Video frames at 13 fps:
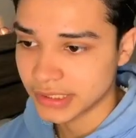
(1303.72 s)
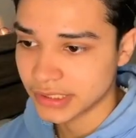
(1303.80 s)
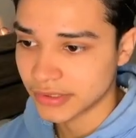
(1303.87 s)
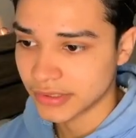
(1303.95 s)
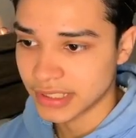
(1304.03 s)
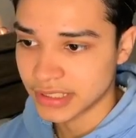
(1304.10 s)

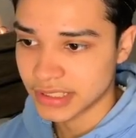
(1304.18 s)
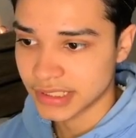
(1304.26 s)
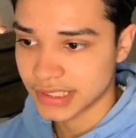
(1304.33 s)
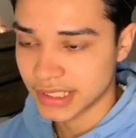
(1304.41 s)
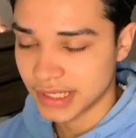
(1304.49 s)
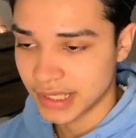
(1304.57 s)
so they
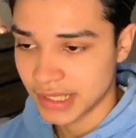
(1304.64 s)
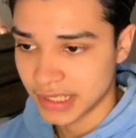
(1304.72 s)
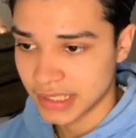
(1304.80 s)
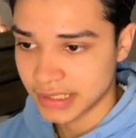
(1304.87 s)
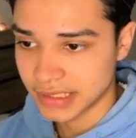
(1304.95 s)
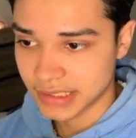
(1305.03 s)
just did
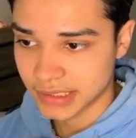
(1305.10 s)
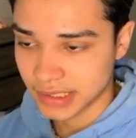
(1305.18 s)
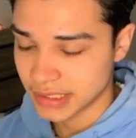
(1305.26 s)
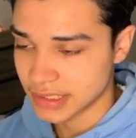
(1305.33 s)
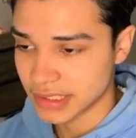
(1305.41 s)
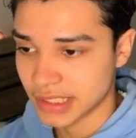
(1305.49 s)
this.
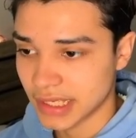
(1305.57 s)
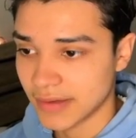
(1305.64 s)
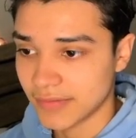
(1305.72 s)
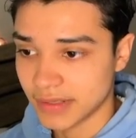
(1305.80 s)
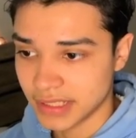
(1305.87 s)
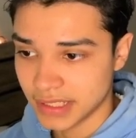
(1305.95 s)
They just
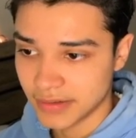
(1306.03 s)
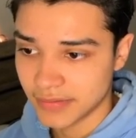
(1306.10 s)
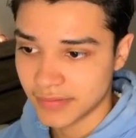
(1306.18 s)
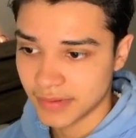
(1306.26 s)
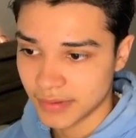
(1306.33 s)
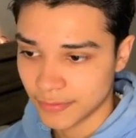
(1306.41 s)
have a
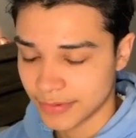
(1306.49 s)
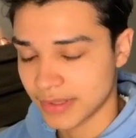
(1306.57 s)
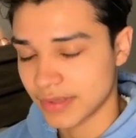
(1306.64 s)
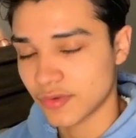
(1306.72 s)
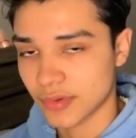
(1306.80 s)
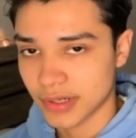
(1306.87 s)
div
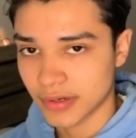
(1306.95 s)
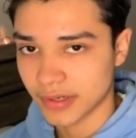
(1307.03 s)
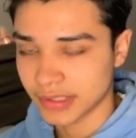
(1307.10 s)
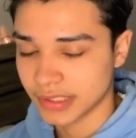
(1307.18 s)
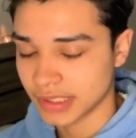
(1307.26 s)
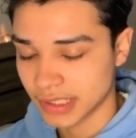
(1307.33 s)
with 3
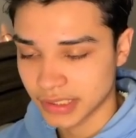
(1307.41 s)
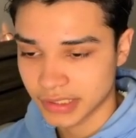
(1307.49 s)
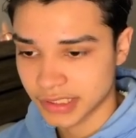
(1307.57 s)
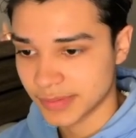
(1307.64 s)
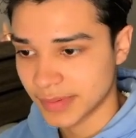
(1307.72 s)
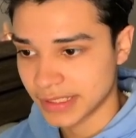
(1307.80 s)
cards and they
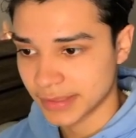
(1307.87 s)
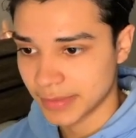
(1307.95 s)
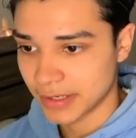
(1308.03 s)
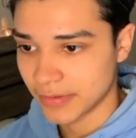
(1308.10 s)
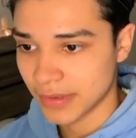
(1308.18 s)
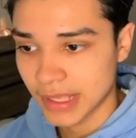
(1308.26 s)
just space them
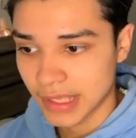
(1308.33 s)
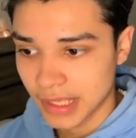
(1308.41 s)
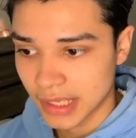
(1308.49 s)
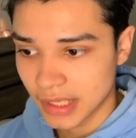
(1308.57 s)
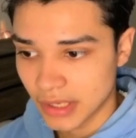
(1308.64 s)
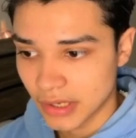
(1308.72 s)
out.
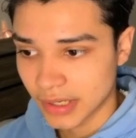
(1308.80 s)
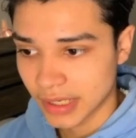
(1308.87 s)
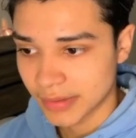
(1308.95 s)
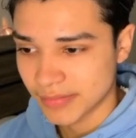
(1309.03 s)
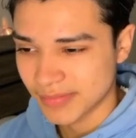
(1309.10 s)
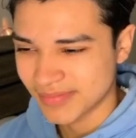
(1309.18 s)

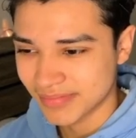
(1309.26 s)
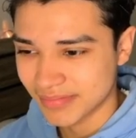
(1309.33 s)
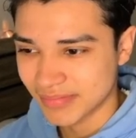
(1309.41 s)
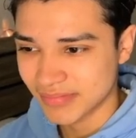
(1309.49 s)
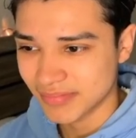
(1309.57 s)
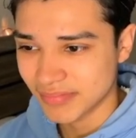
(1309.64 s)
Okay,
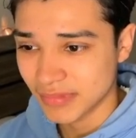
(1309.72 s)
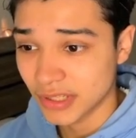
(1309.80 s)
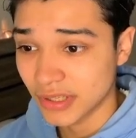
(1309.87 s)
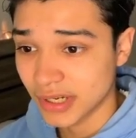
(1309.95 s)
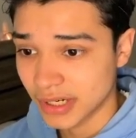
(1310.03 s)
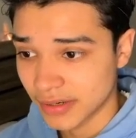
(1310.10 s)

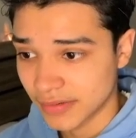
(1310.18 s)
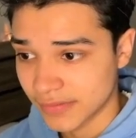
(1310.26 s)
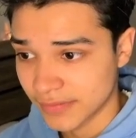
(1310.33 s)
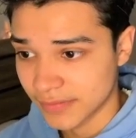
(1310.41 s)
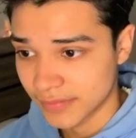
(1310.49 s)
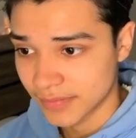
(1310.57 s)
good
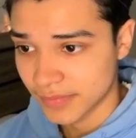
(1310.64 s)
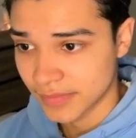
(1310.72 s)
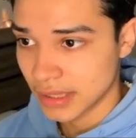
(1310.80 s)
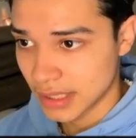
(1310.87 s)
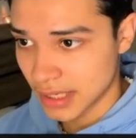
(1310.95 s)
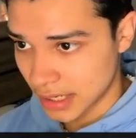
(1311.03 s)
enough.
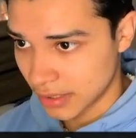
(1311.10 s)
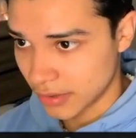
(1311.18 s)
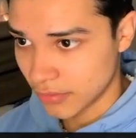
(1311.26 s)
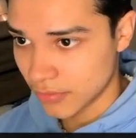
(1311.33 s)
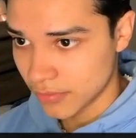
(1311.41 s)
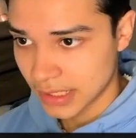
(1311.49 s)

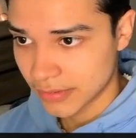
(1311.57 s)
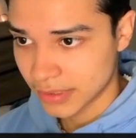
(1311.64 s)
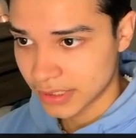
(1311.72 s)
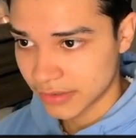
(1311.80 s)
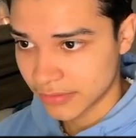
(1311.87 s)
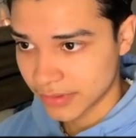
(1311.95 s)
Now that we're
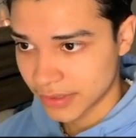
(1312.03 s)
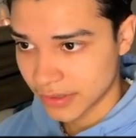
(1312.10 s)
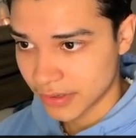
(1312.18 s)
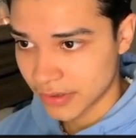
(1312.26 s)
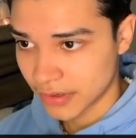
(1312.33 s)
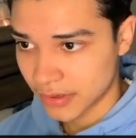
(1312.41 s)
done with our
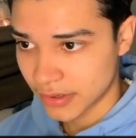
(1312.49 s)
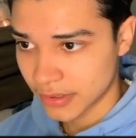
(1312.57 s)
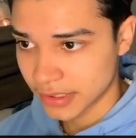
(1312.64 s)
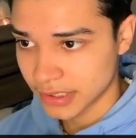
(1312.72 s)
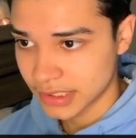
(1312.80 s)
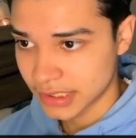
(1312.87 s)

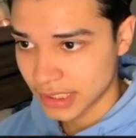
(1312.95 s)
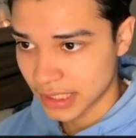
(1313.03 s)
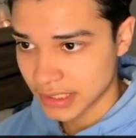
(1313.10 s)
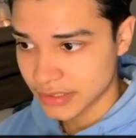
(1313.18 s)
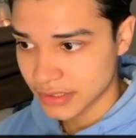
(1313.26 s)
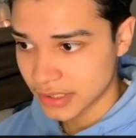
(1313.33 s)
cards,
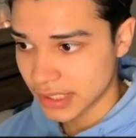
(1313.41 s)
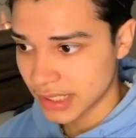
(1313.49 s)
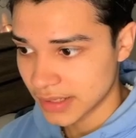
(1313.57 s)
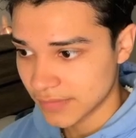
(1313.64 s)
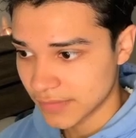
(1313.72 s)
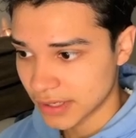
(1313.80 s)

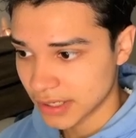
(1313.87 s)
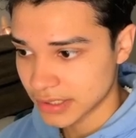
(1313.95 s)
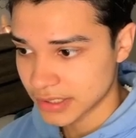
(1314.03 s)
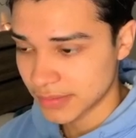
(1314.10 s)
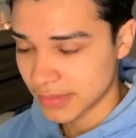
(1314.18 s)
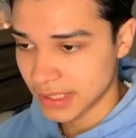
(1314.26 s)
actually forgot
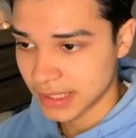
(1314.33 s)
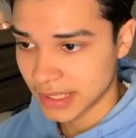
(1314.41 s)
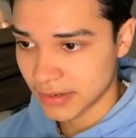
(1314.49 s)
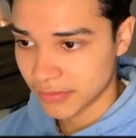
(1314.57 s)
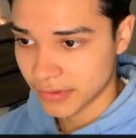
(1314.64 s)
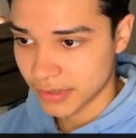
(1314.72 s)
to make
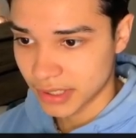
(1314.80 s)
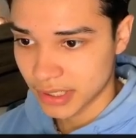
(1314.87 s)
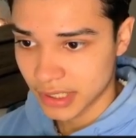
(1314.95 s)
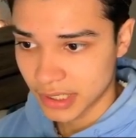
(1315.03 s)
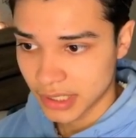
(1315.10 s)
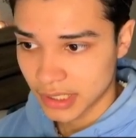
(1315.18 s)
that one
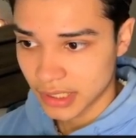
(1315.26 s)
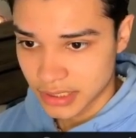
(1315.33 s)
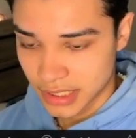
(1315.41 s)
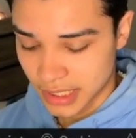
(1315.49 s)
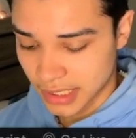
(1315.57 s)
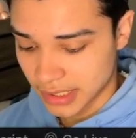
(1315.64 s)

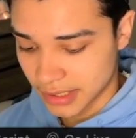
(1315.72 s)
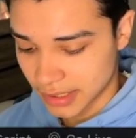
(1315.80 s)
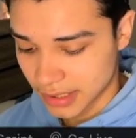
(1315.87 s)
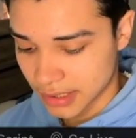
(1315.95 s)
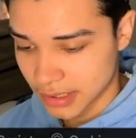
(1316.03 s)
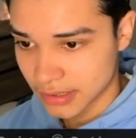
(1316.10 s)
take
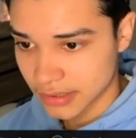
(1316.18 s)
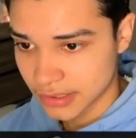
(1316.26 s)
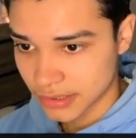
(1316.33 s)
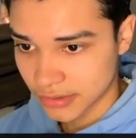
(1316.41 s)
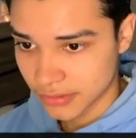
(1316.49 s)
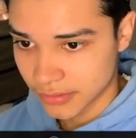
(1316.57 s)
anything.
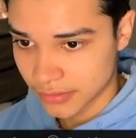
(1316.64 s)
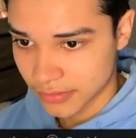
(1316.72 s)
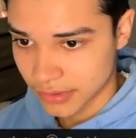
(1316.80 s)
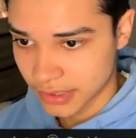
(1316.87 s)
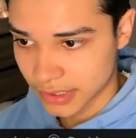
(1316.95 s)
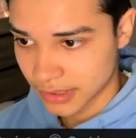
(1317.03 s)
So
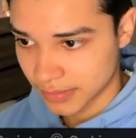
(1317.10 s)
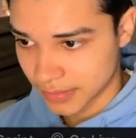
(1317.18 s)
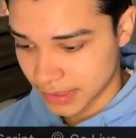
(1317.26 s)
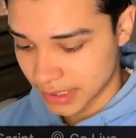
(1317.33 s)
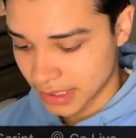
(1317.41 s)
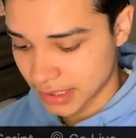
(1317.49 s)
we're gonna
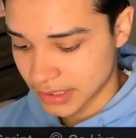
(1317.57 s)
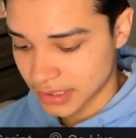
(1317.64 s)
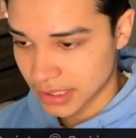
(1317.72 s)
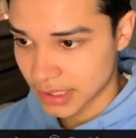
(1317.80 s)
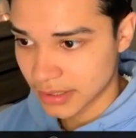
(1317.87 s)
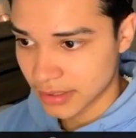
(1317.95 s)
make it
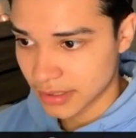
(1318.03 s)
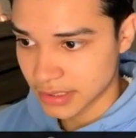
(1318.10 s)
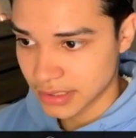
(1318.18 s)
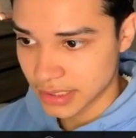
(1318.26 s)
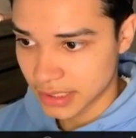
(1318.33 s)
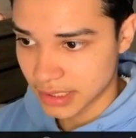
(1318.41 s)
take
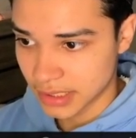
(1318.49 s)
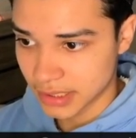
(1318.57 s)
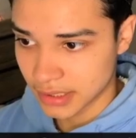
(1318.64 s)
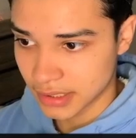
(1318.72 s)
content,